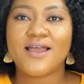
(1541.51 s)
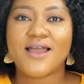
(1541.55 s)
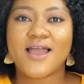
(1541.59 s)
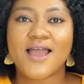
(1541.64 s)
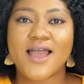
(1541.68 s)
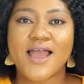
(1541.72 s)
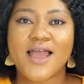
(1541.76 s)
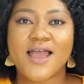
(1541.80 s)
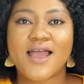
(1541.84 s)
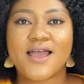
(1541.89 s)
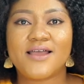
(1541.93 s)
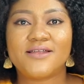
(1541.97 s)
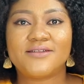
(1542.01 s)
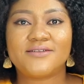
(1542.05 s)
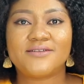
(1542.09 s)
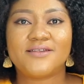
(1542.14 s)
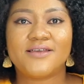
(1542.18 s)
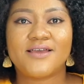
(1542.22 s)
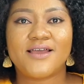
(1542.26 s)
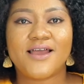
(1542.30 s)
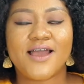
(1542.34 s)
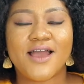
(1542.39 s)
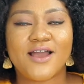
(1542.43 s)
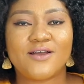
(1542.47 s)
and
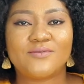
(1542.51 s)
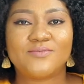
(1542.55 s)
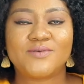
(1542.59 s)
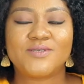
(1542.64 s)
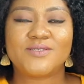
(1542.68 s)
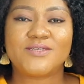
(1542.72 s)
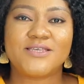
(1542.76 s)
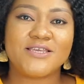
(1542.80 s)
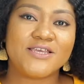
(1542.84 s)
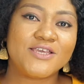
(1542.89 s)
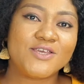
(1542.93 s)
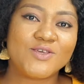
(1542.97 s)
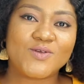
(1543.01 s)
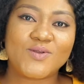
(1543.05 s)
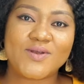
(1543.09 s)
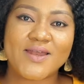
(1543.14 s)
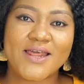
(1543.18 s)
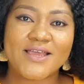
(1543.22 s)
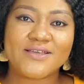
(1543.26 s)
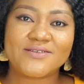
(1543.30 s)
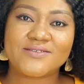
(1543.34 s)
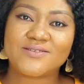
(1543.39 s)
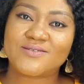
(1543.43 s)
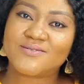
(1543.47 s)
I'll be seeing you
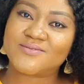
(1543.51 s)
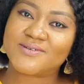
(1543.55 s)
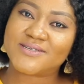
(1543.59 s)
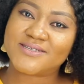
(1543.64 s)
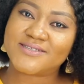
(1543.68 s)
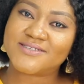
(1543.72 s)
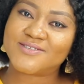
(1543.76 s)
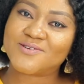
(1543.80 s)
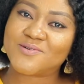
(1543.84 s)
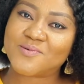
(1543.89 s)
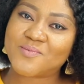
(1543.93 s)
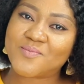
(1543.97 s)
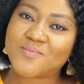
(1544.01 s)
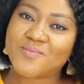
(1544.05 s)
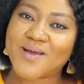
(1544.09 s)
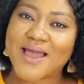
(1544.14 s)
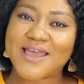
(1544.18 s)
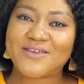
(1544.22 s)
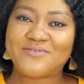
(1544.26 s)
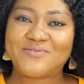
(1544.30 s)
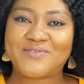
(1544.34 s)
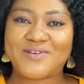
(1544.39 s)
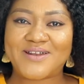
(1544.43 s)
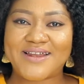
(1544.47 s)
next week. So
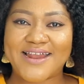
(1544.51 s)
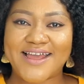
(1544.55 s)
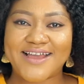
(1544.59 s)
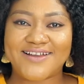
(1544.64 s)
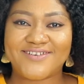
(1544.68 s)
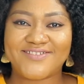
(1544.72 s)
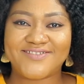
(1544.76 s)
bye for now.